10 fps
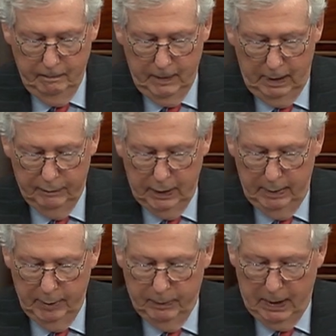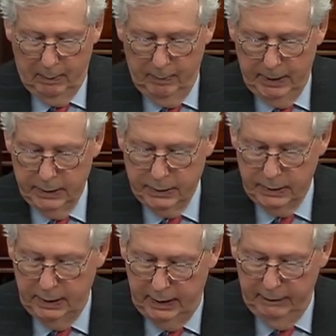They've claimed the problem is
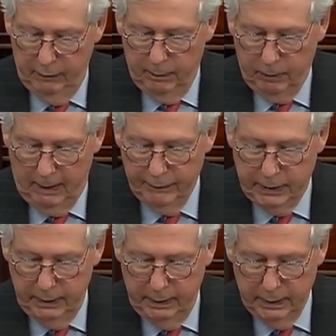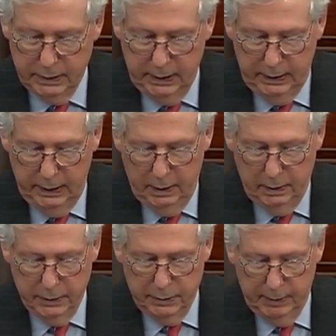evil profiteering
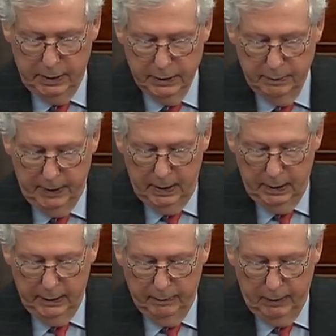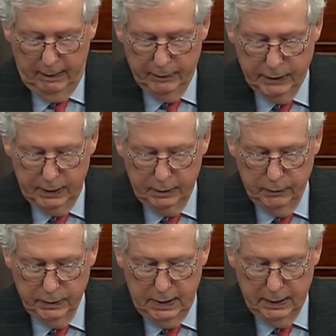CEOs because apparently the private sector
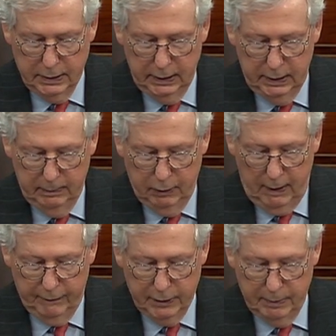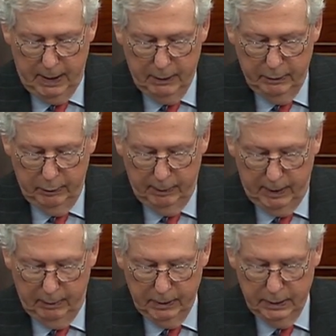was not seeking profits back when
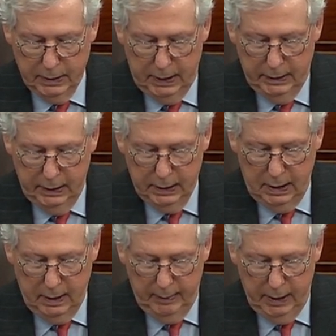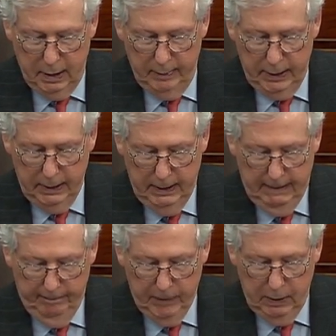Republicans had the economy humming
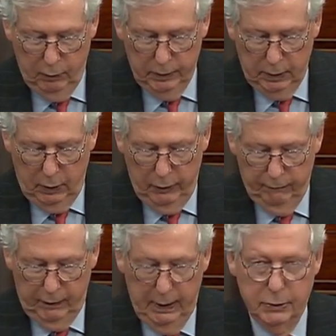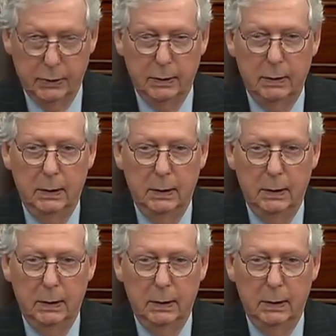with low inflation